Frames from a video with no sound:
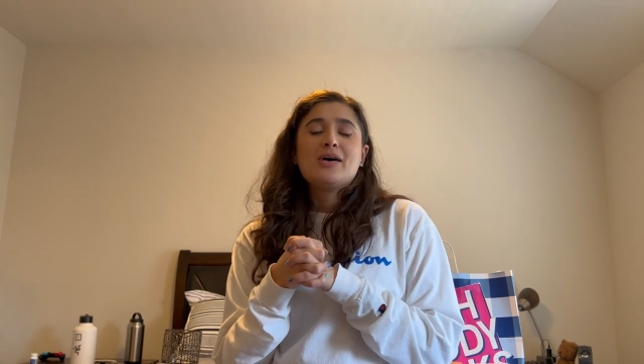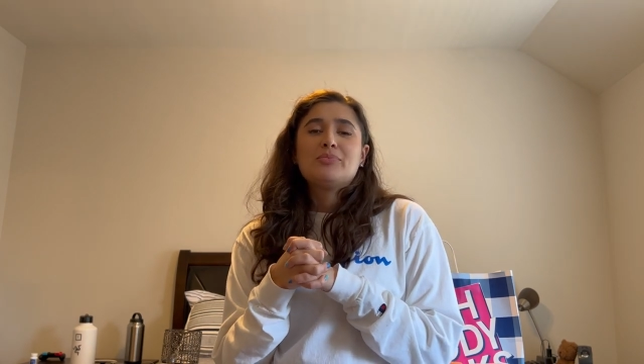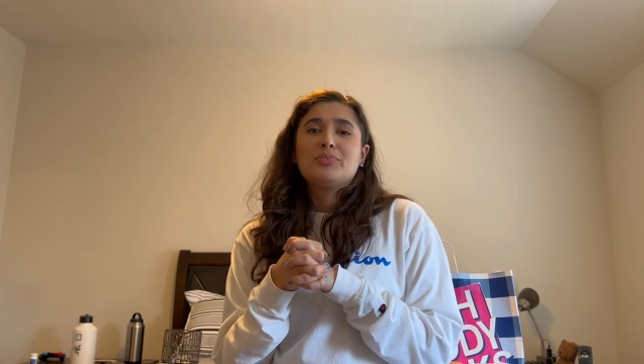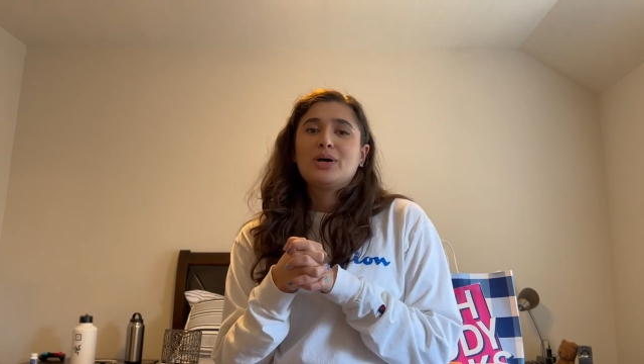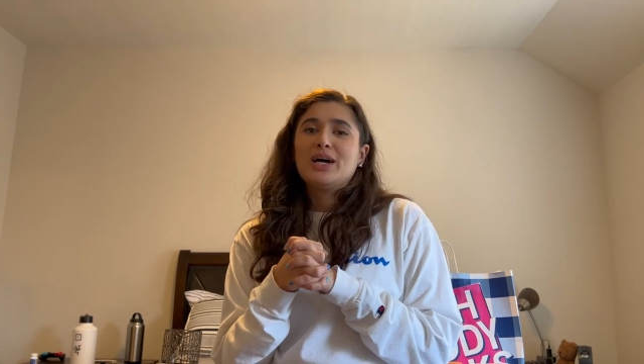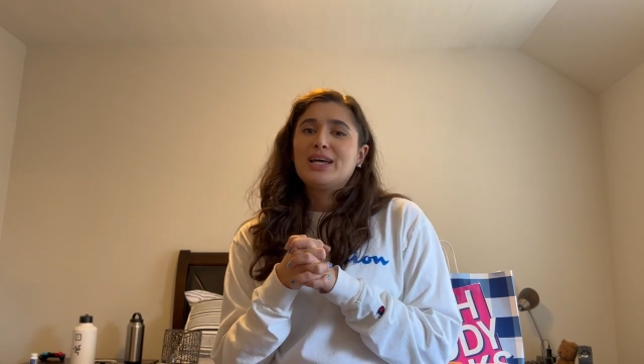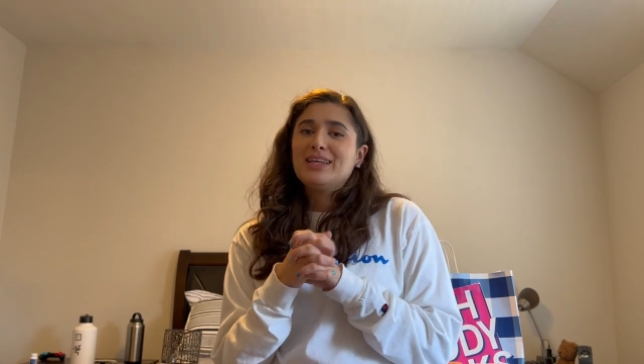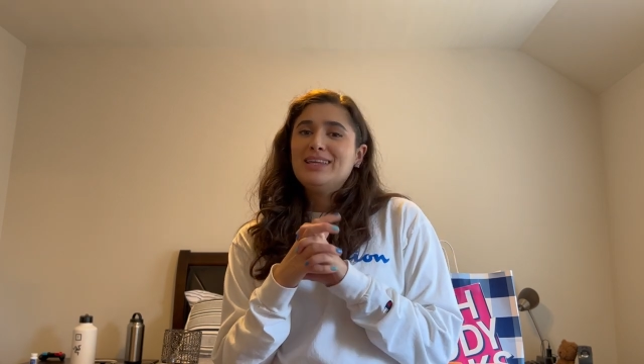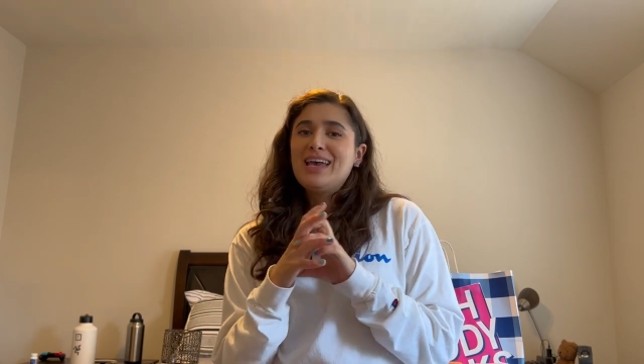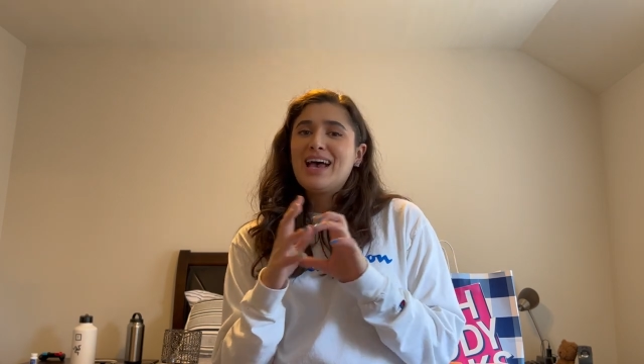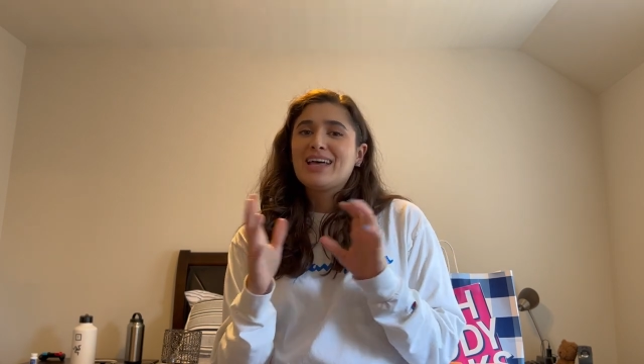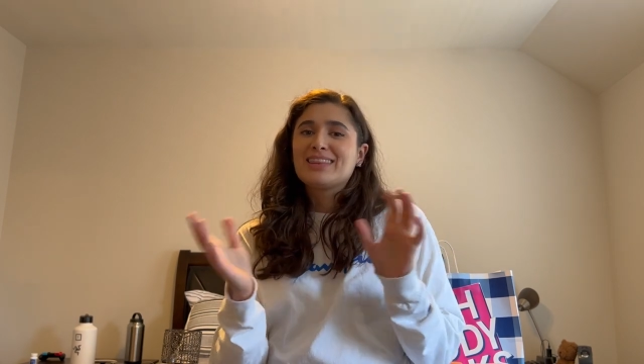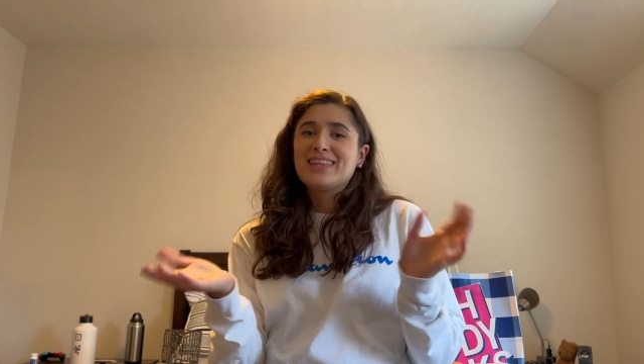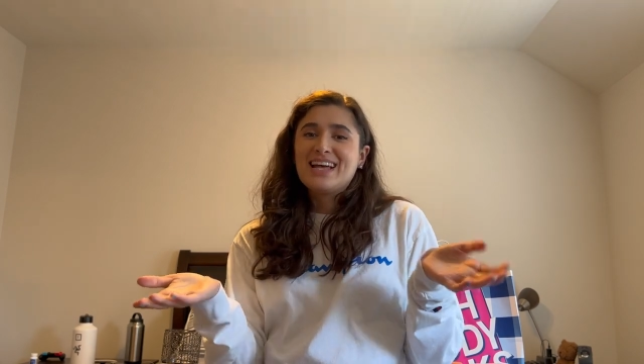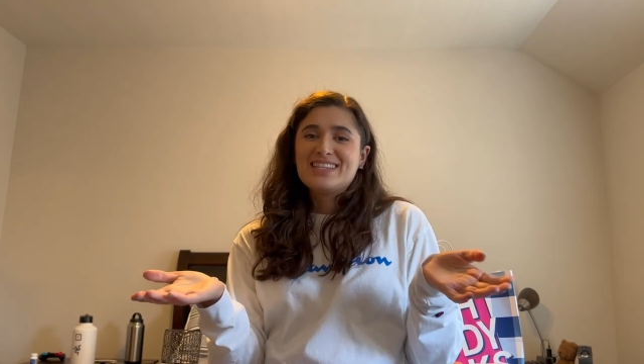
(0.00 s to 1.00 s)
But
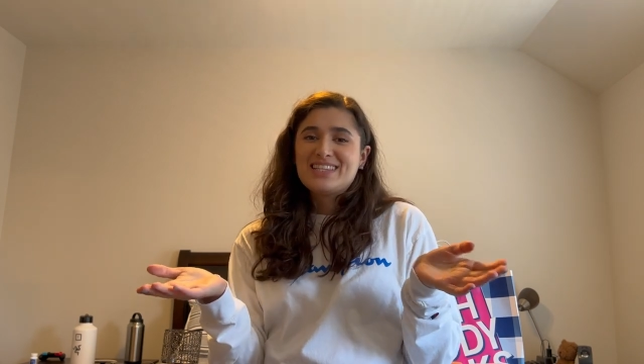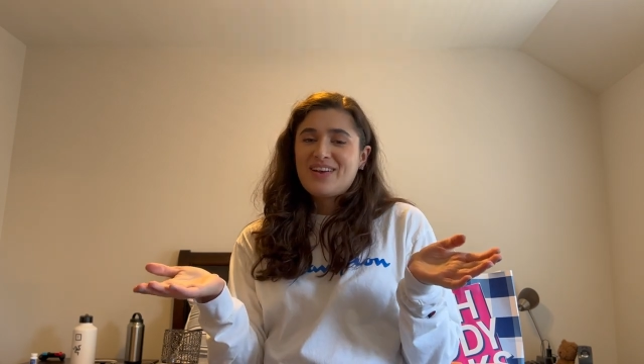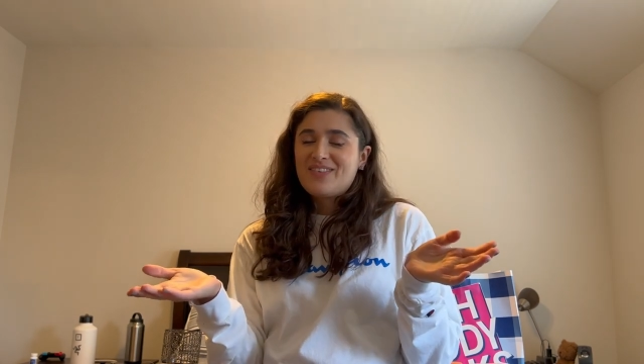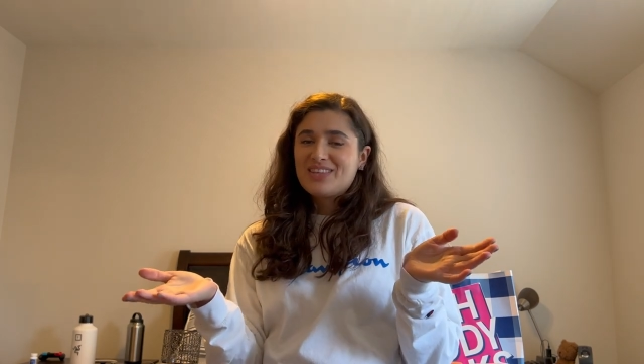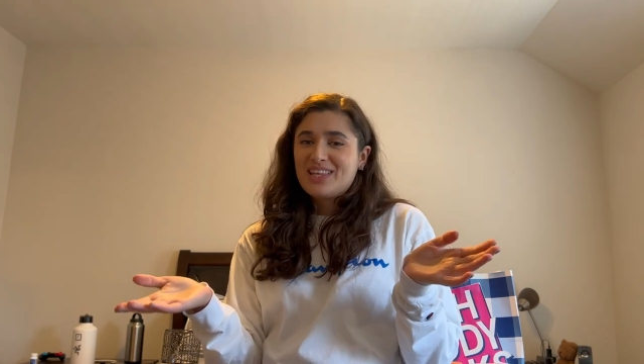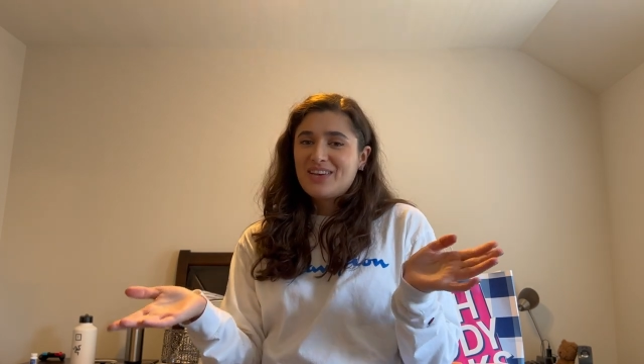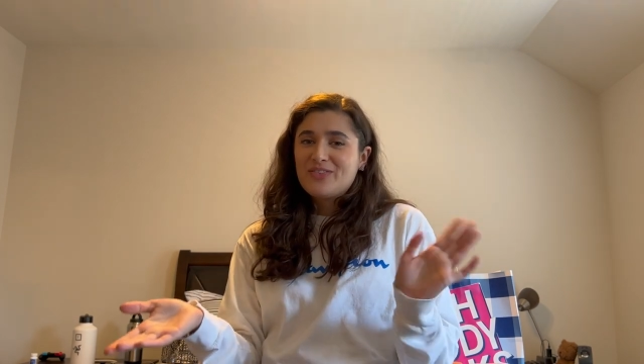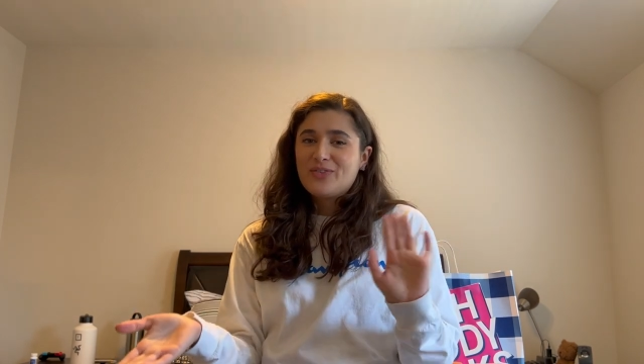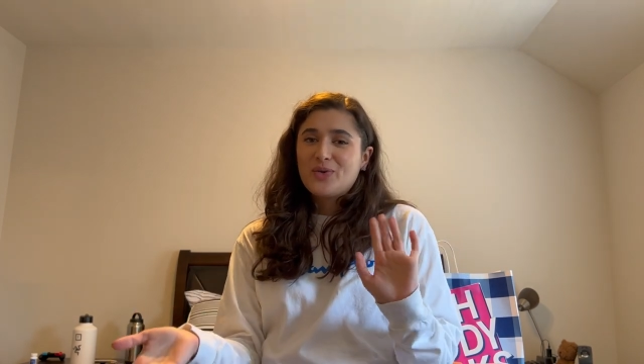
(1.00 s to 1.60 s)
yeah, that's everything